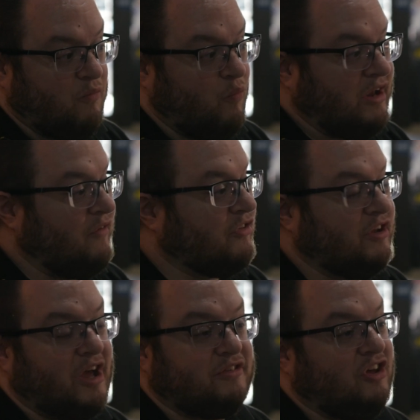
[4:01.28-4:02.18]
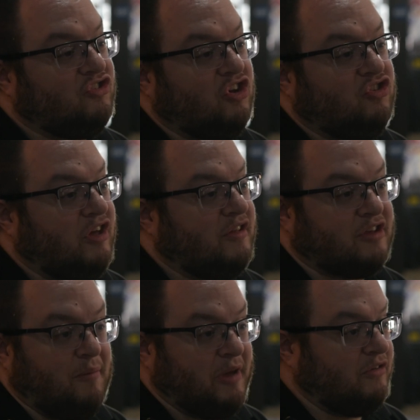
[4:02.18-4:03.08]
Waiting for the next TCG
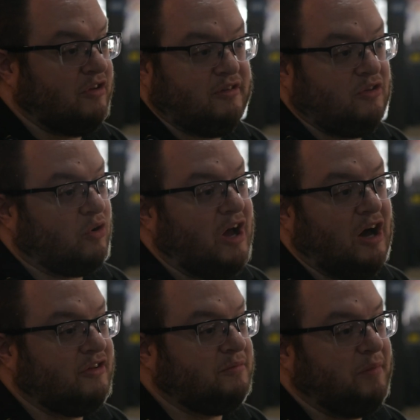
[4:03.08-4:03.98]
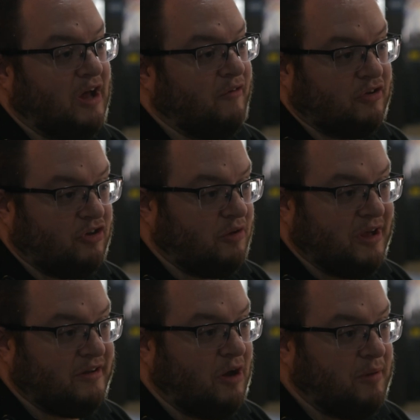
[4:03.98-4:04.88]
that's coming out. Disney Lorcana's been out for a little
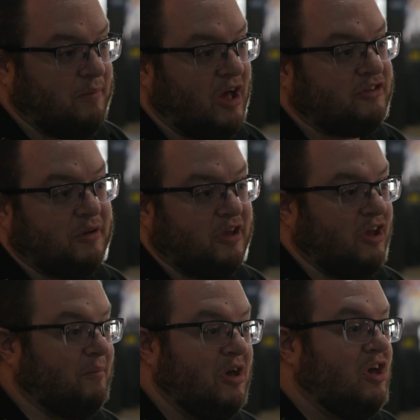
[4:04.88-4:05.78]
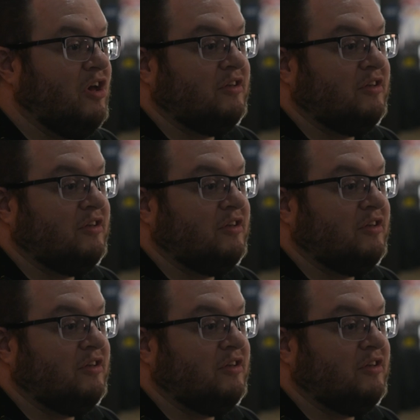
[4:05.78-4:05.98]
bit now. That's picking up.